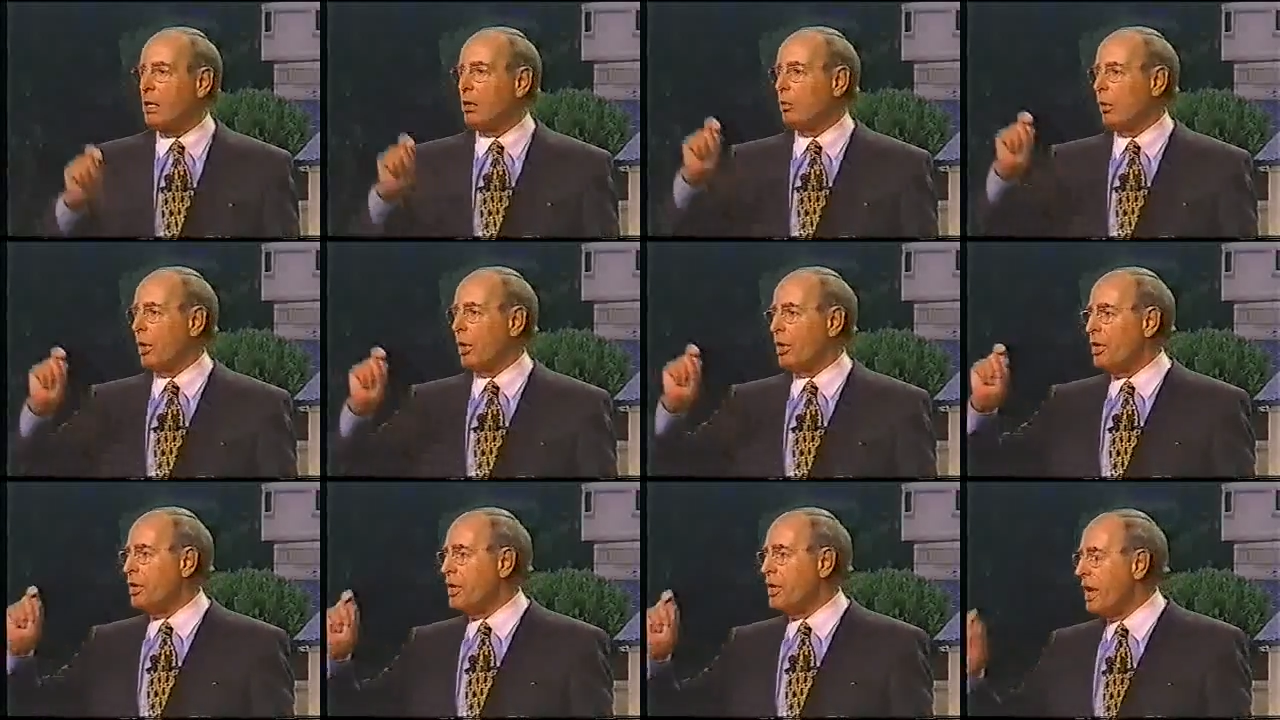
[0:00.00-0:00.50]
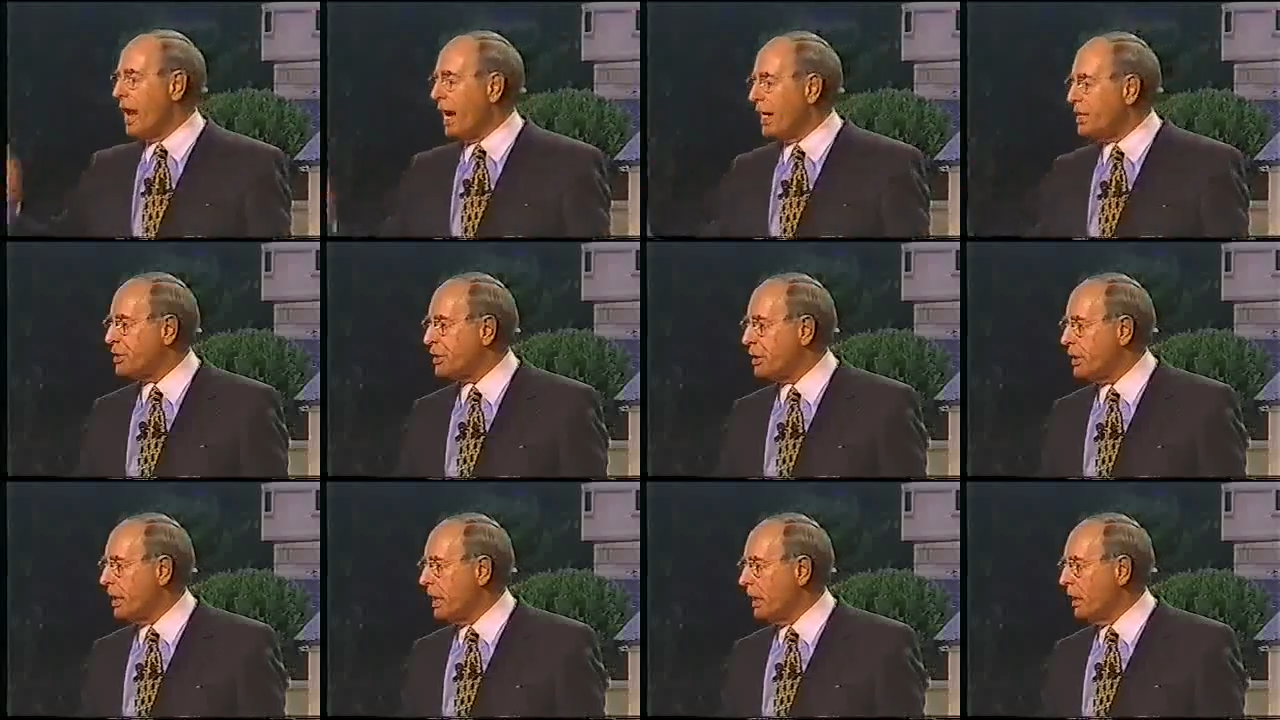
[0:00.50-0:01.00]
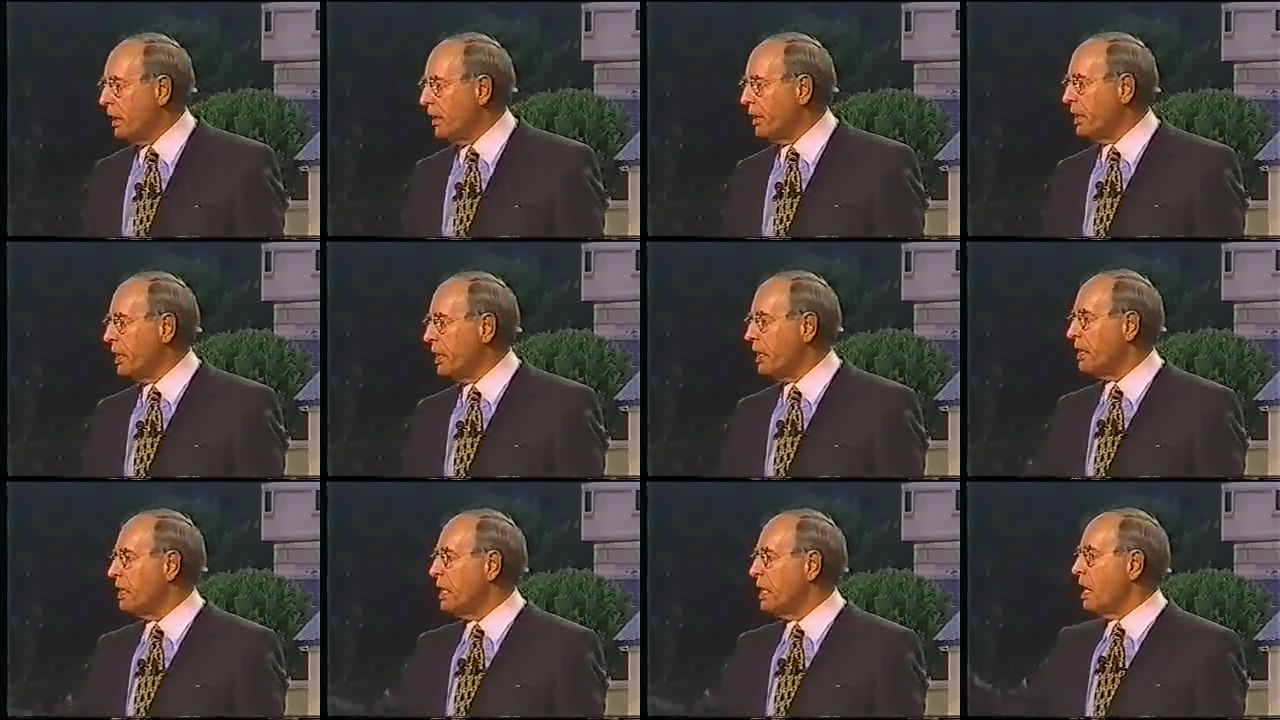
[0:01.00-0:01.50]
what
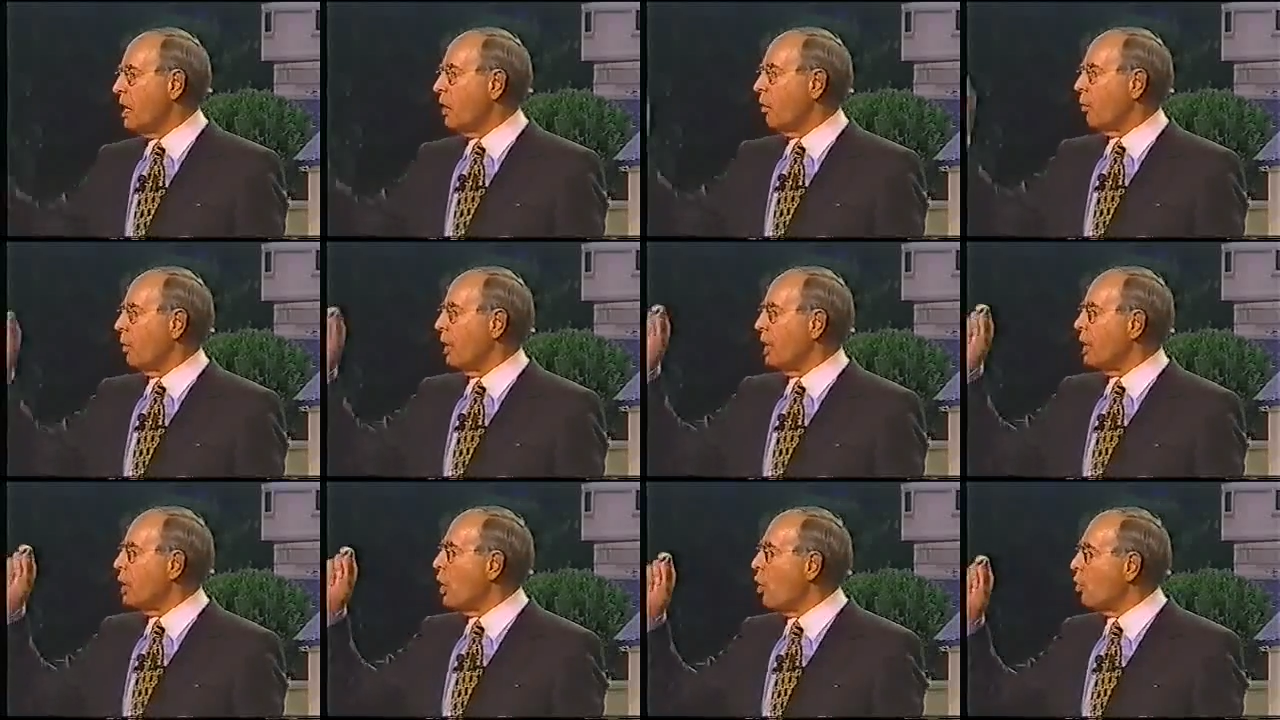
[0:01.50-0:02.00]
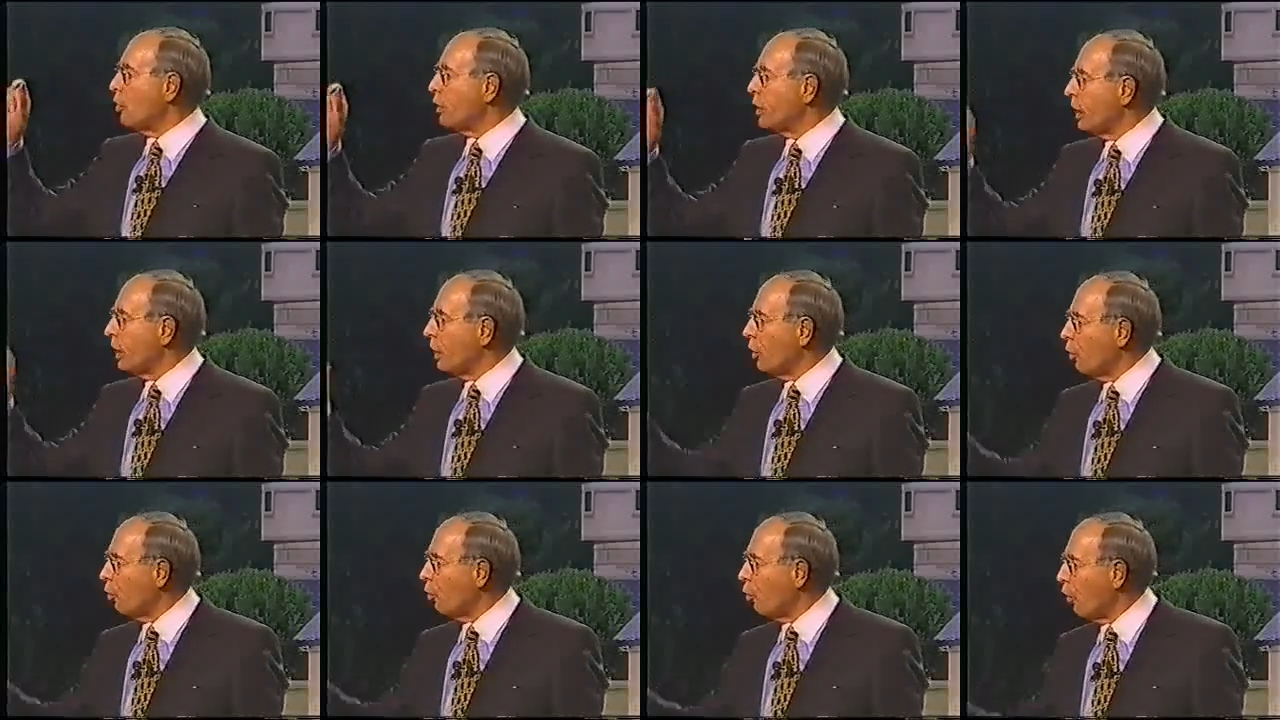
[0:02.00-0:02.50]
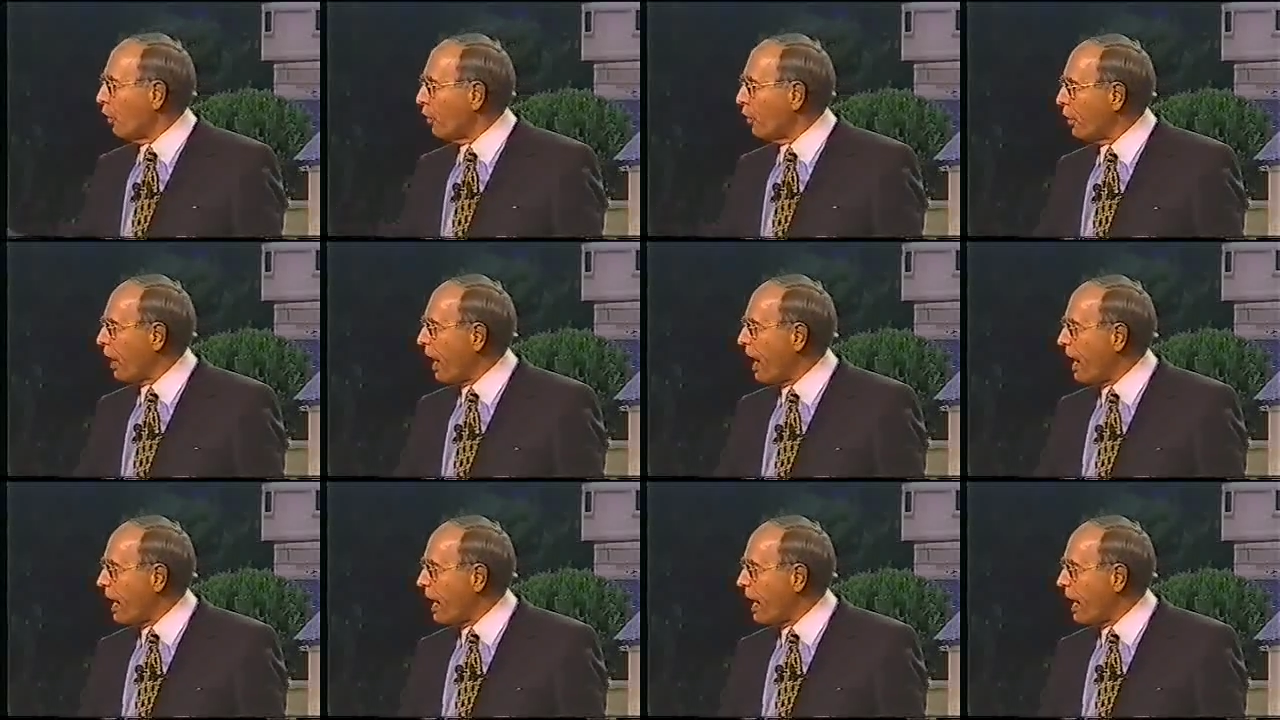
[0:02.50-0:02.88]
nationality, we don't care what